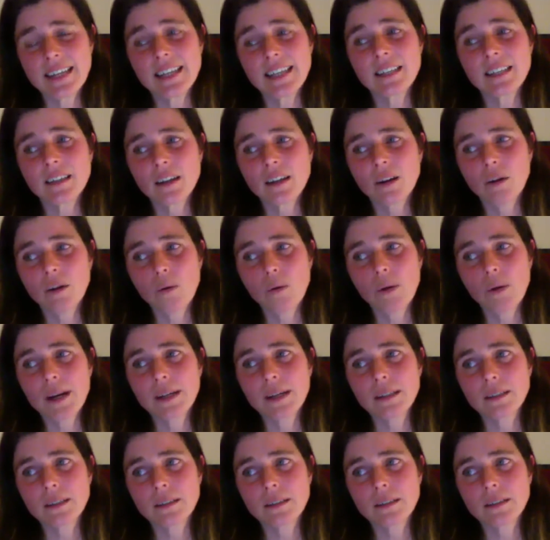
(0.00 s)
then
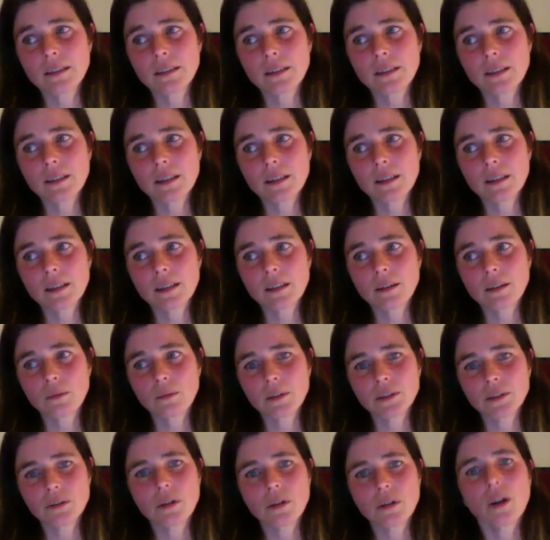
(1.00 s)
when
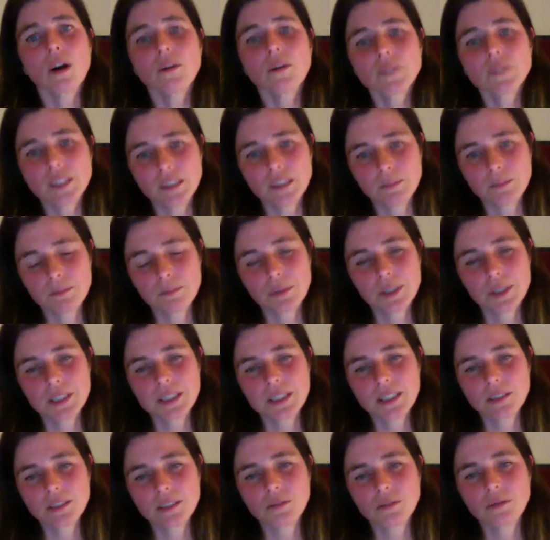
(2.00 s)
you love
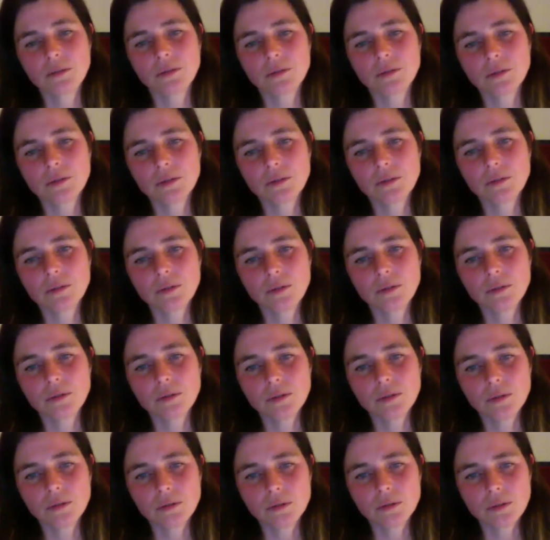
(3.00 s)
somebody and
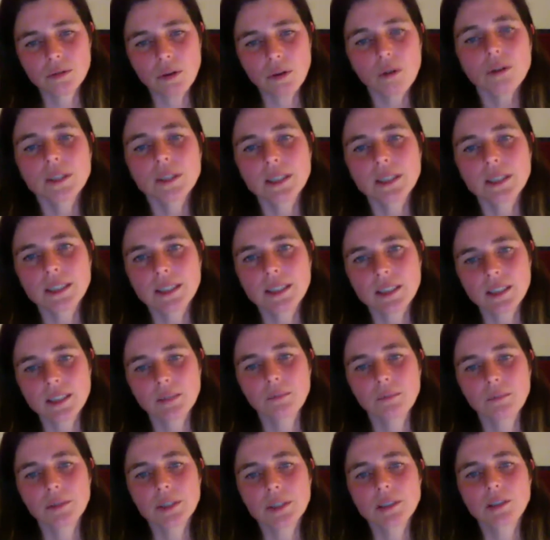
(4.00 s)
you notice
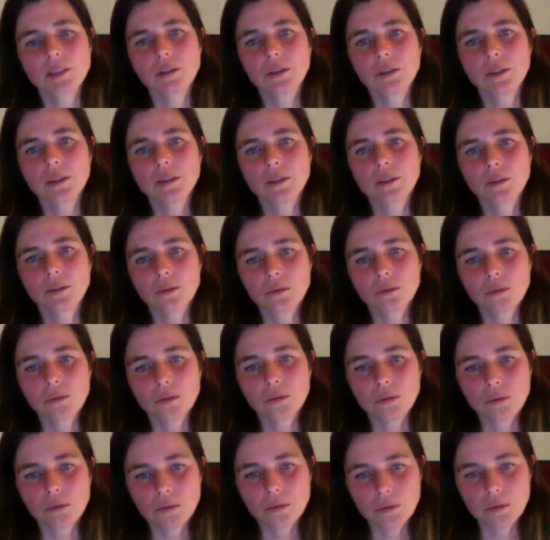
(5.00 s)
that somebody is going
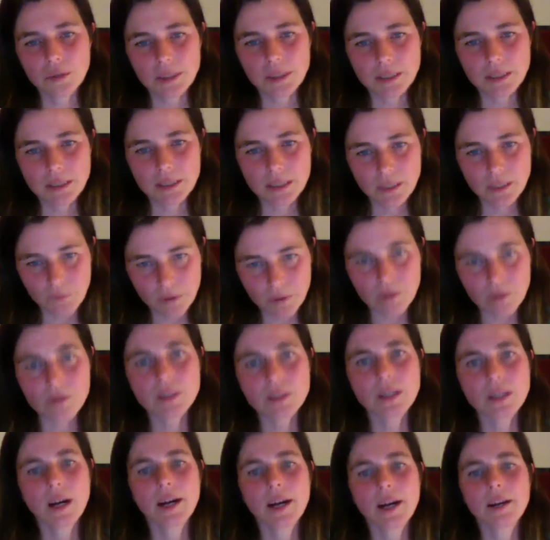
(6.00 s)
through a
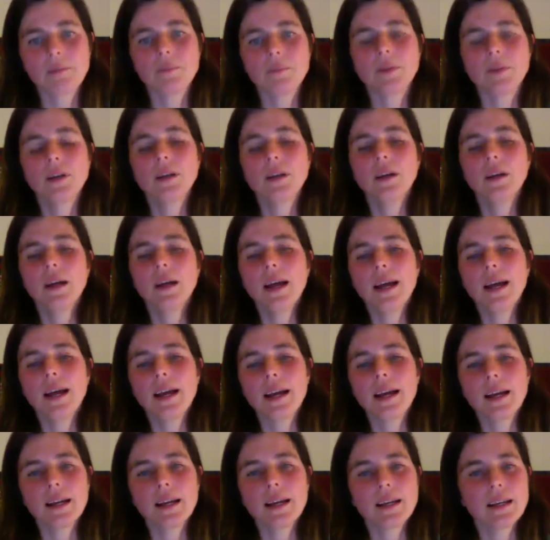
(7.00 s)
difficult time,
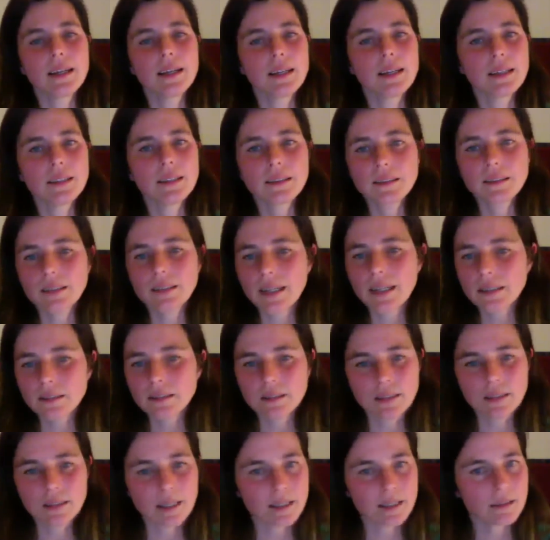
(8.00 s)

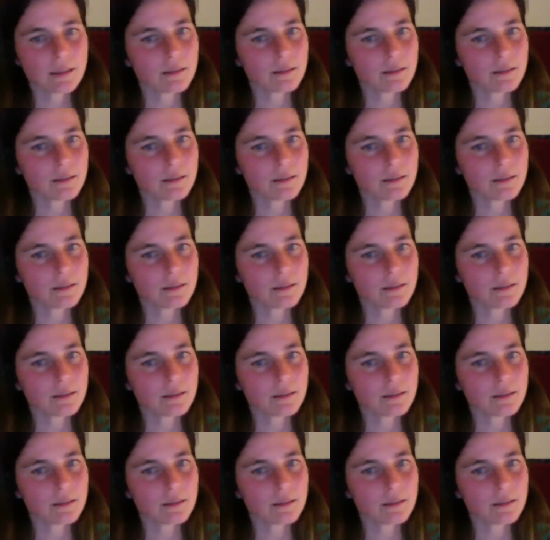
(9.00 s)
that